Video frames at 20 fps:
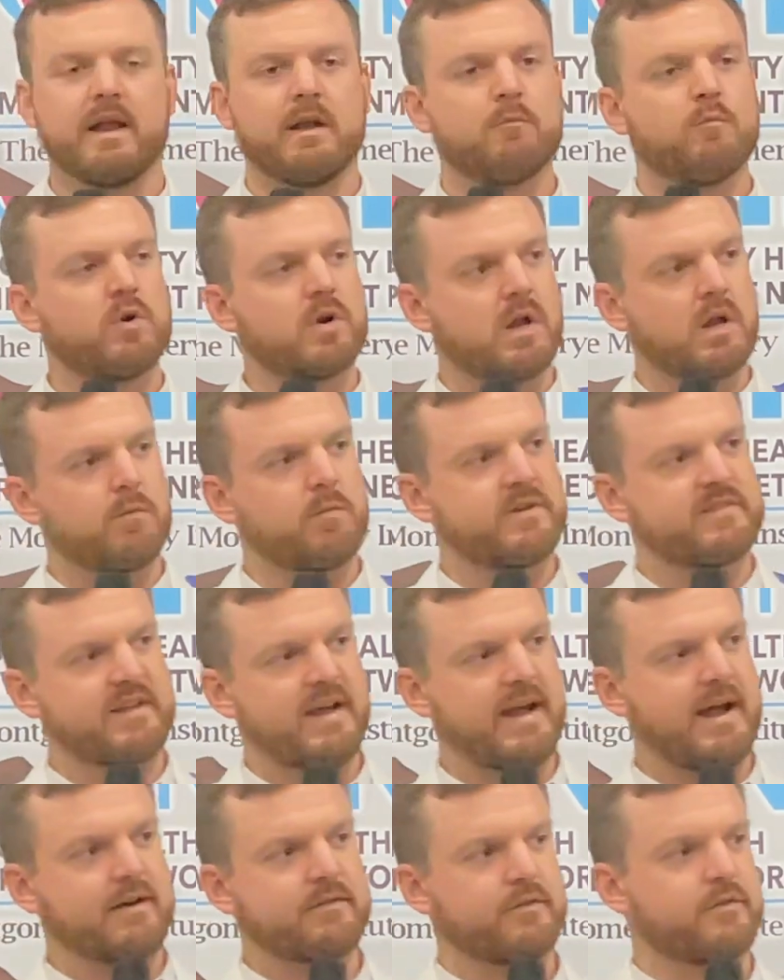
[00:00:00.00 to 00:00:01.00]
And when we
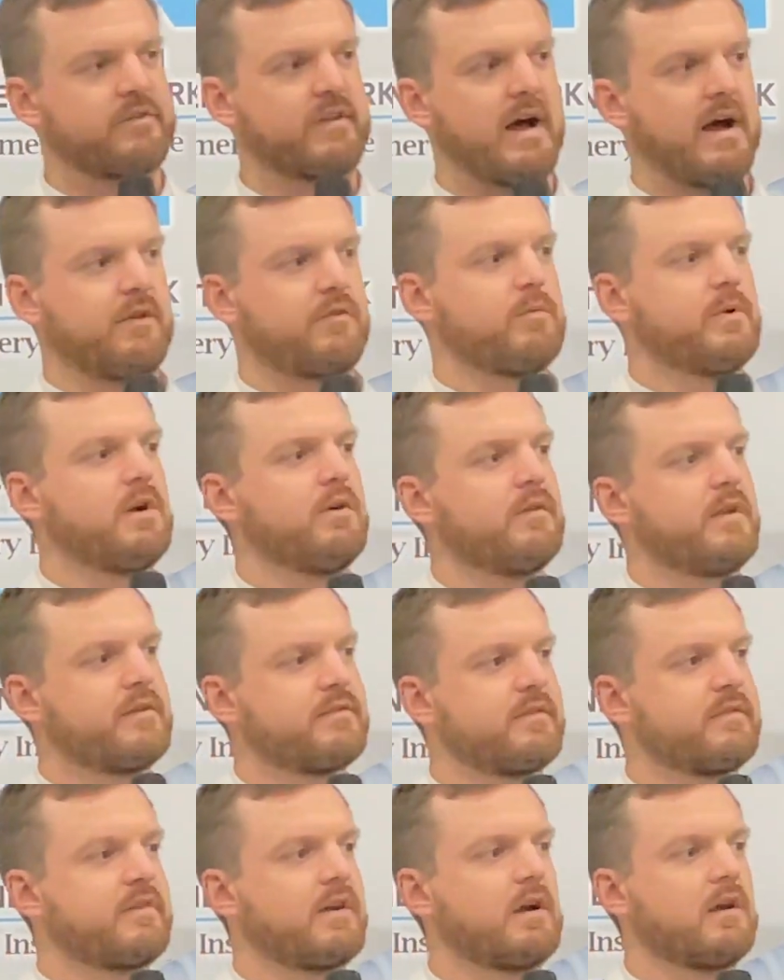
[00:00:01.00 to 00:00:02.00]
say exercise, we don't
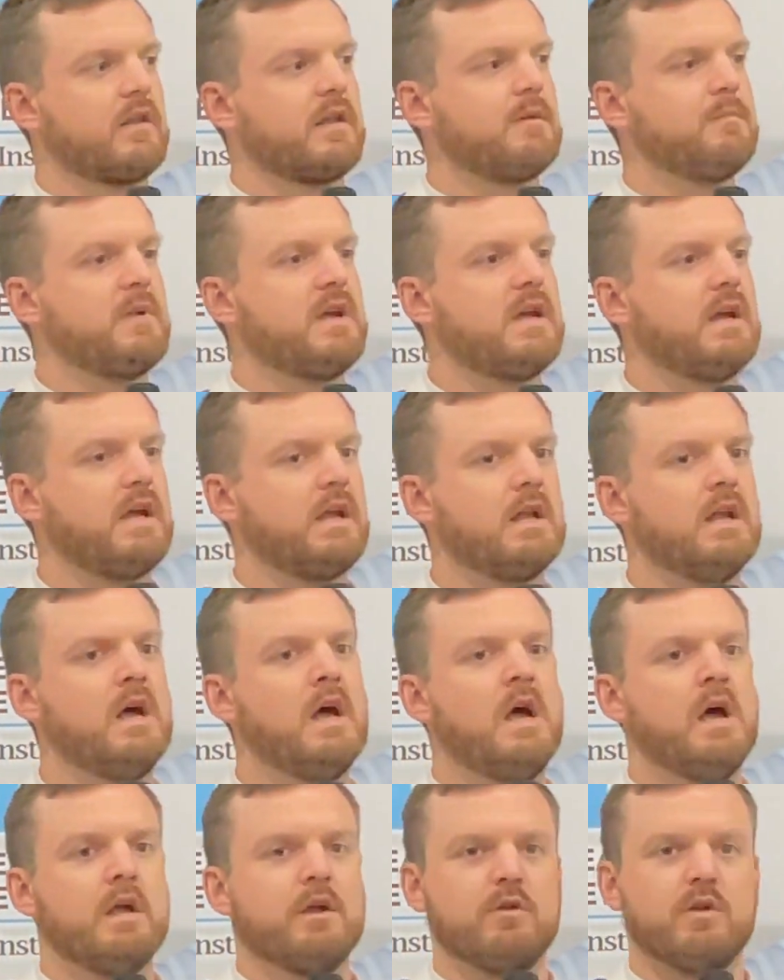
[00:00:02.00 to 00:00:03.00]
necessarily mean
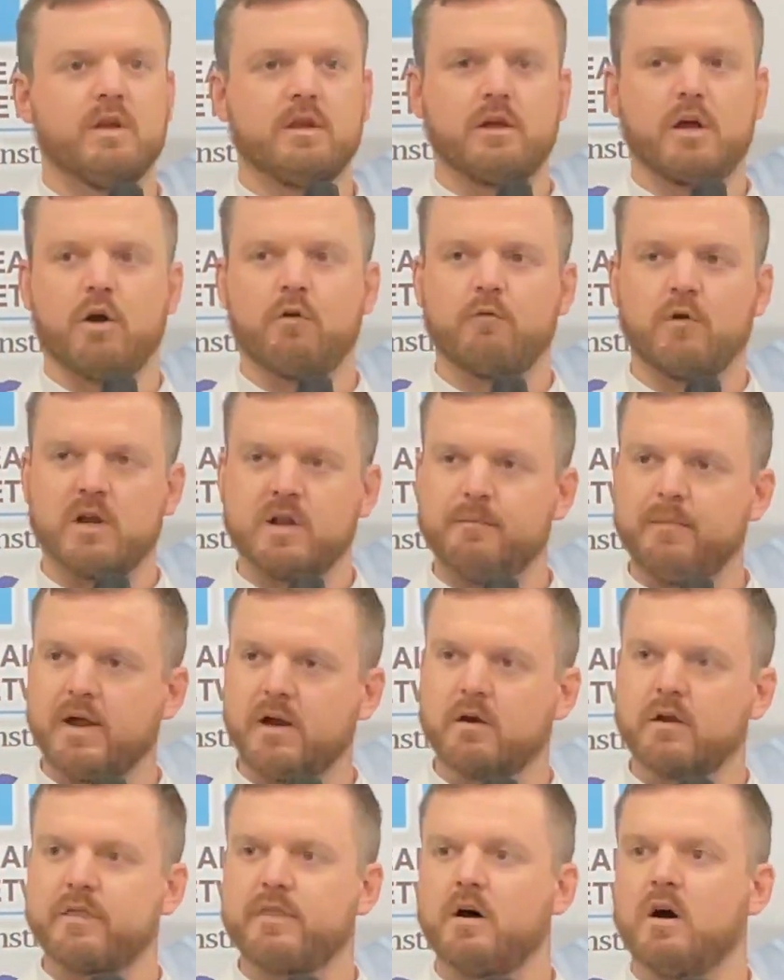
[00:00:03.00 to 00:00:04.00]
you need to go run a
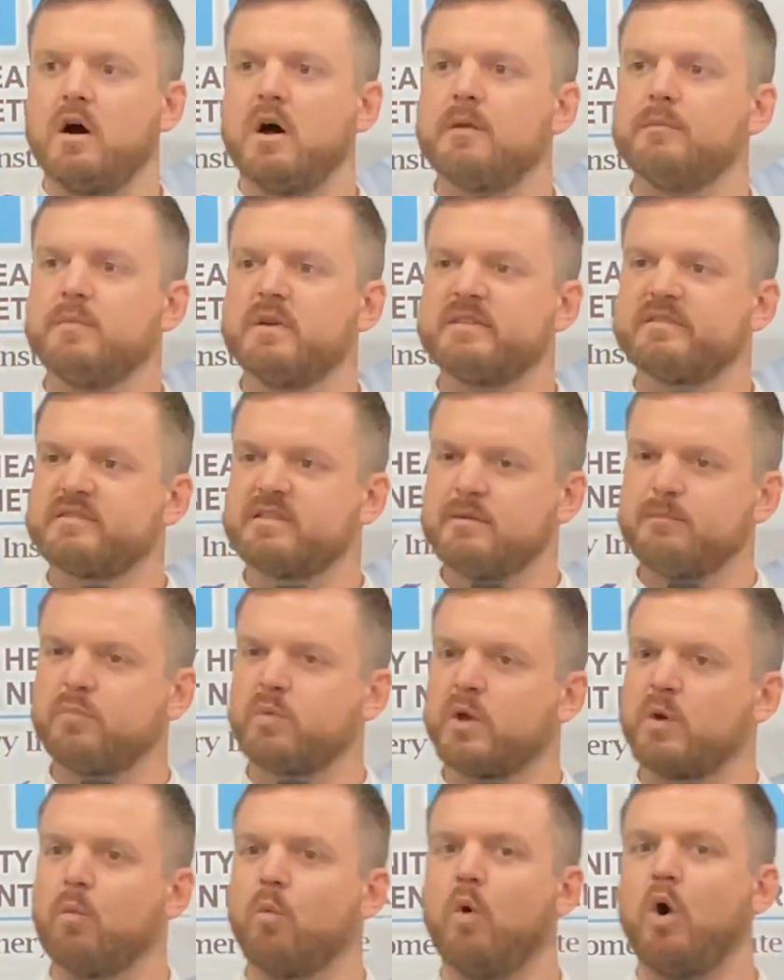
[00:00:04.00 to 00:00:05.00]
marathon, but
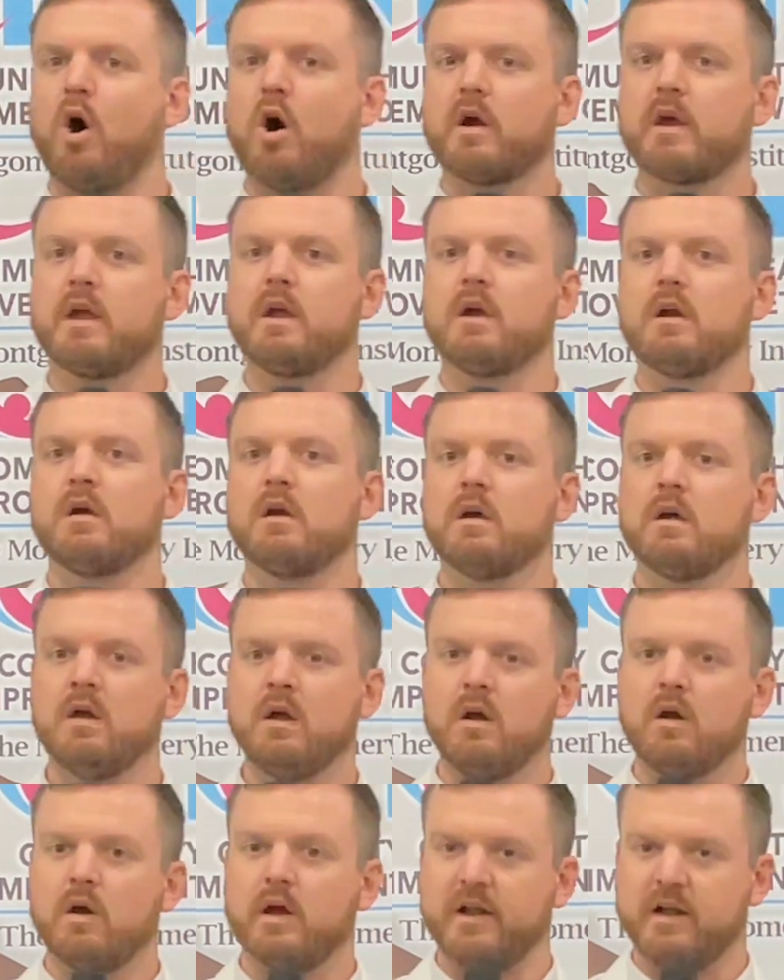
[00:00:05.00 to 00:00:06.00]
simply walking
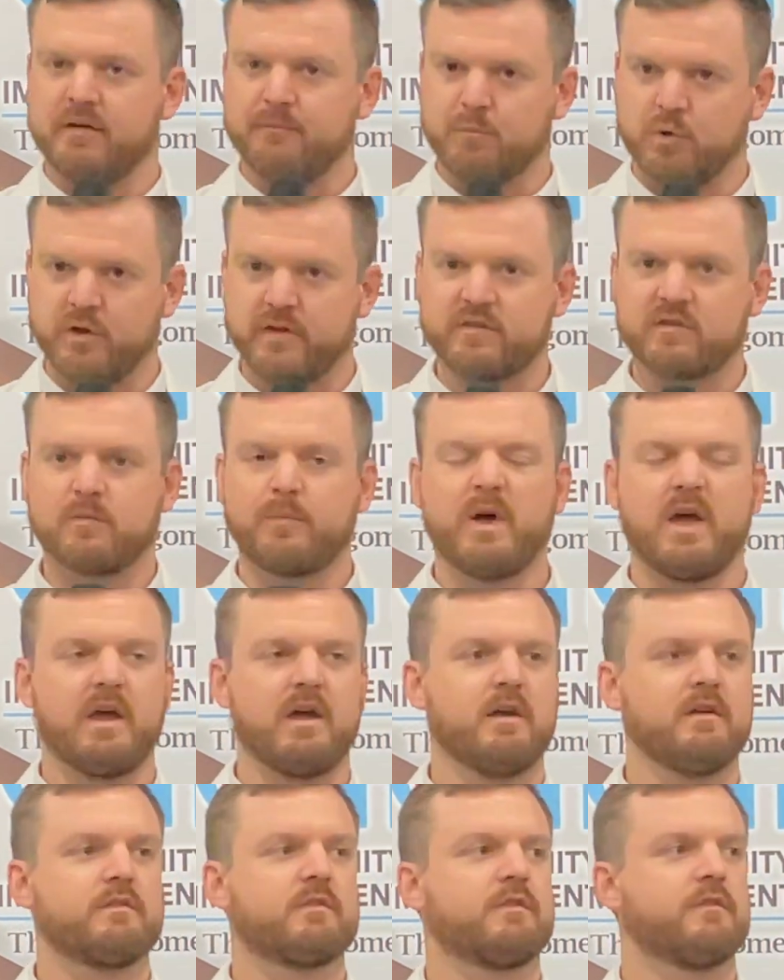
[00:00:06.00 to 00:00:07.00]
at a brisk
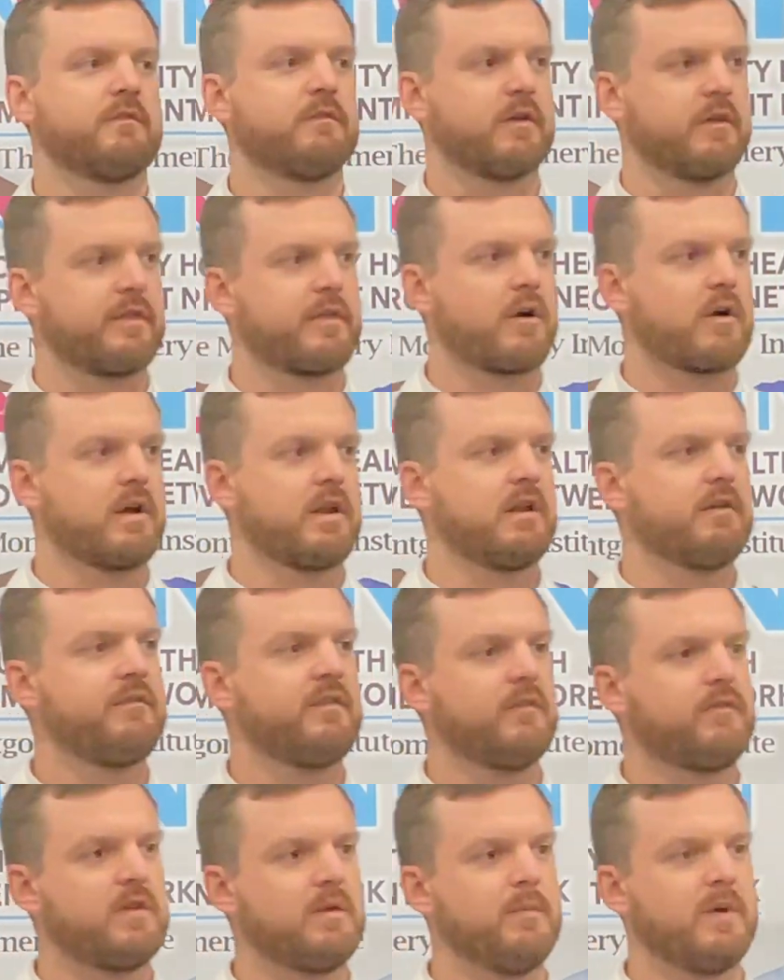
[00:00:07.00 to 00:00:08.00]
pace for 30 to
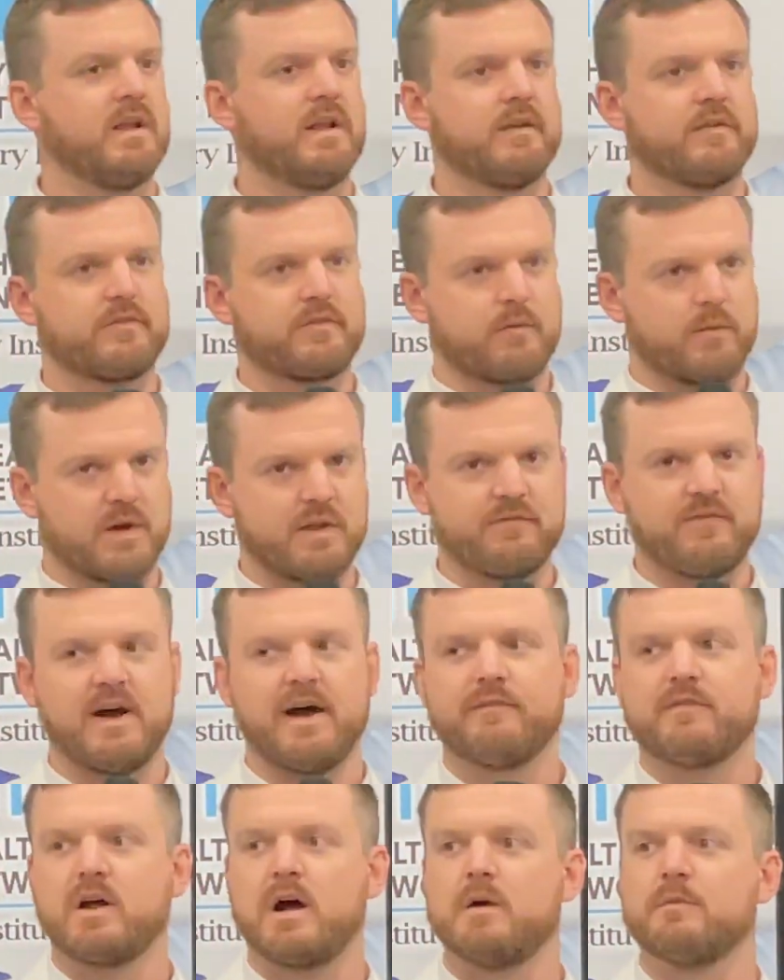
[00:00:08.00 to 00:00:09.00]
50 minutes, 3 to
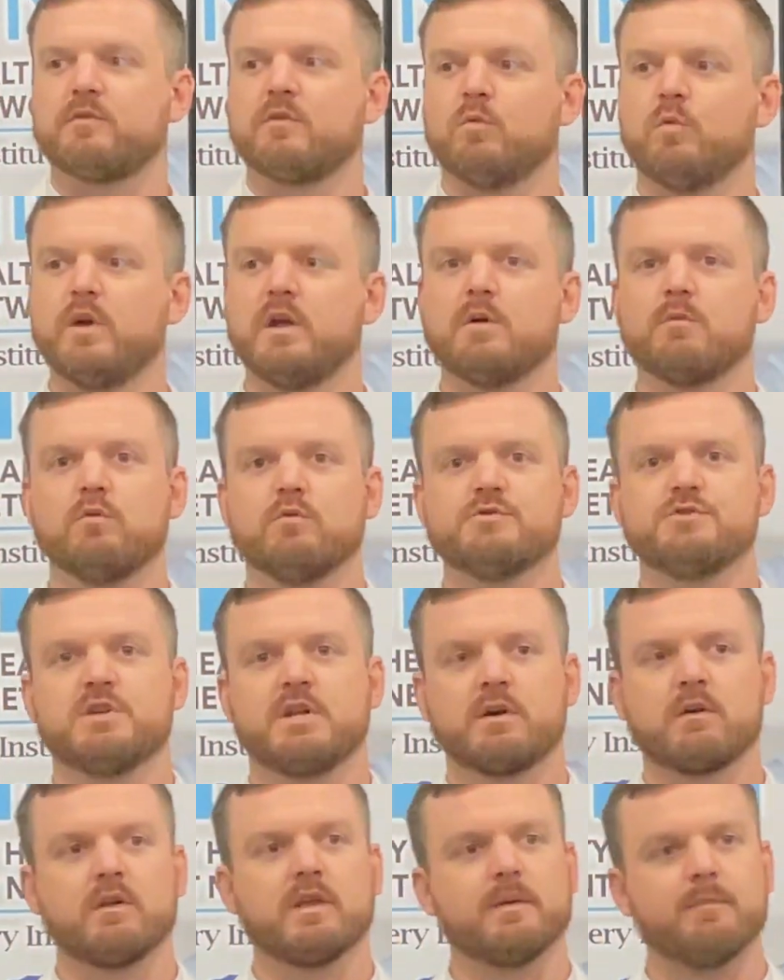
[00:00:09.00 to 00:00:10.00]
5 times a week will
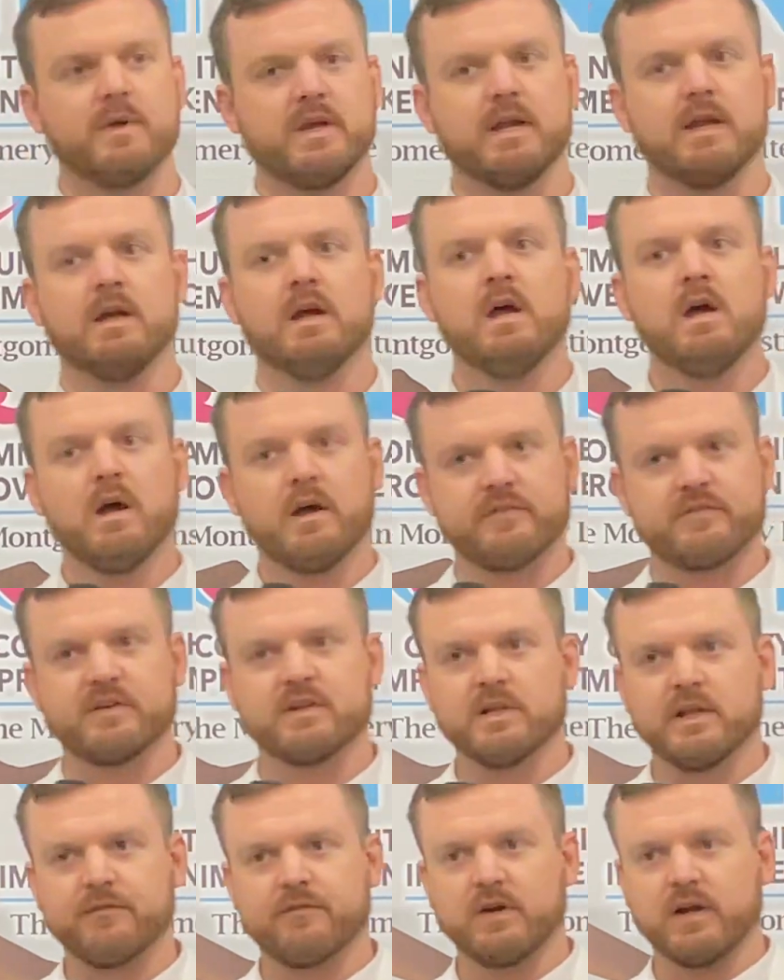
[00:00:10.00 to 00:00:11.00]
generally be a
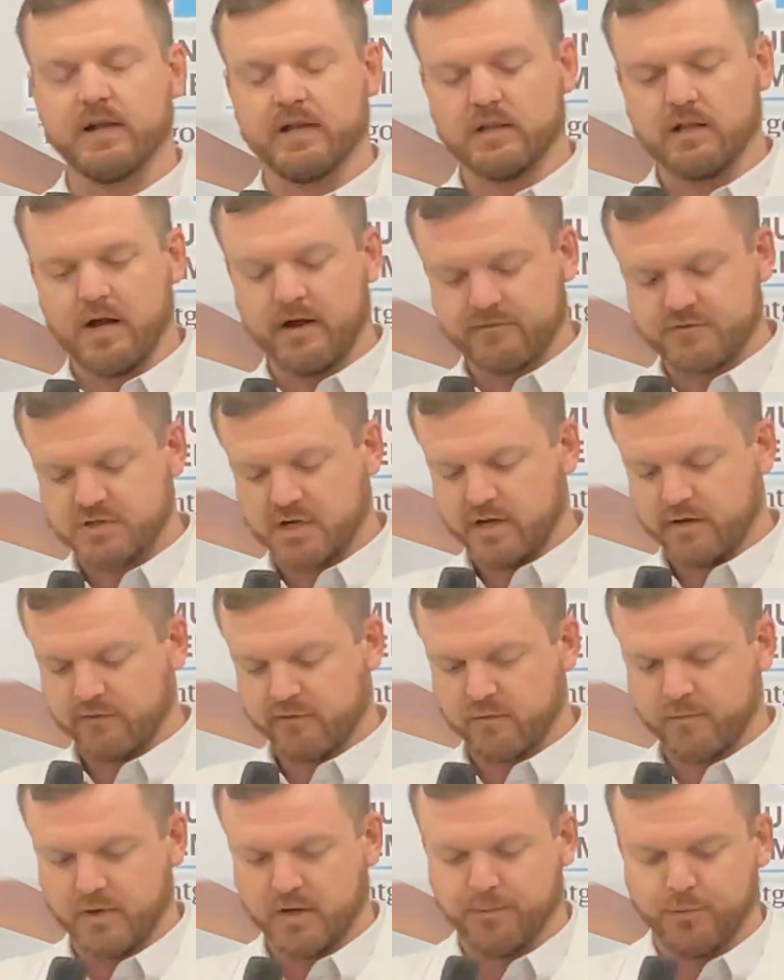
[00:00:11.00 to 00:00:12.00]
significant life change
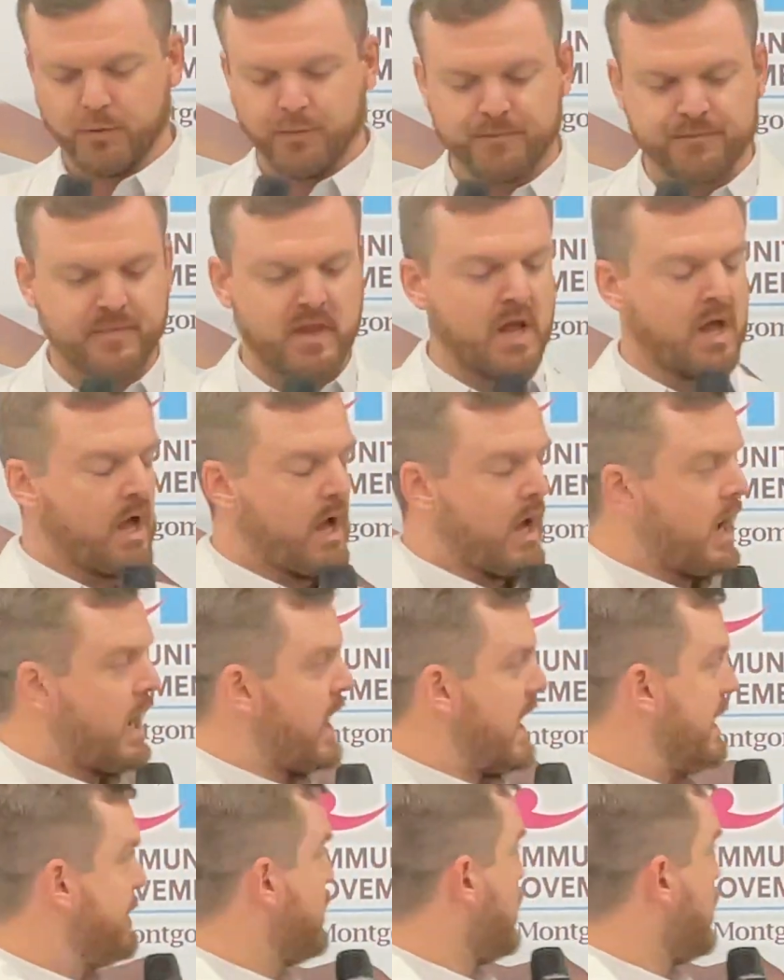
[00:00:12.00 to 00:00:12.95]
for people. I